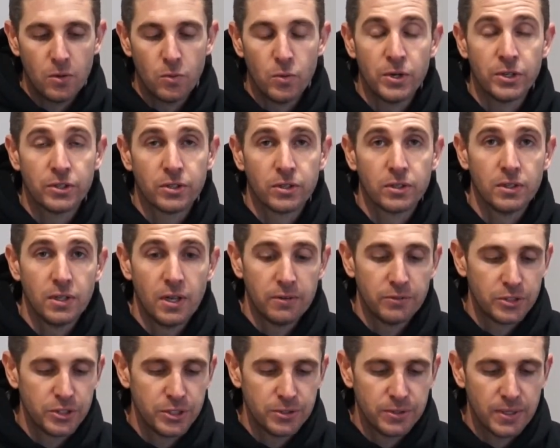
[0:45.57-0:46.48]
winter
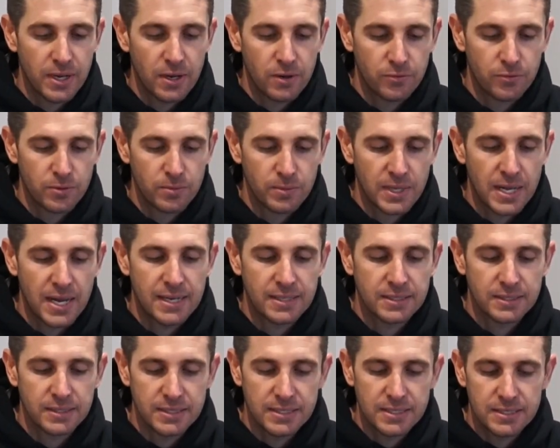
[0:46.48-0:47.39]
glove shootout from
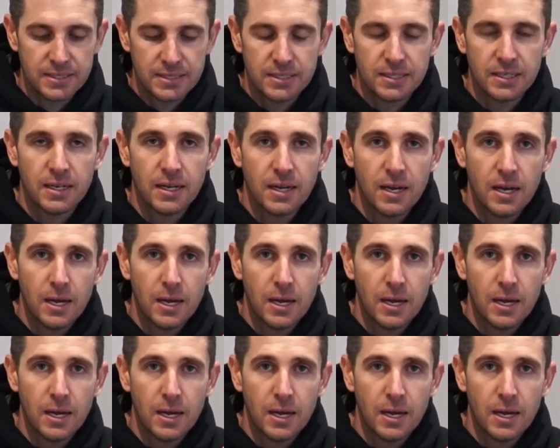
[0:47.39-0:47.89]
last season.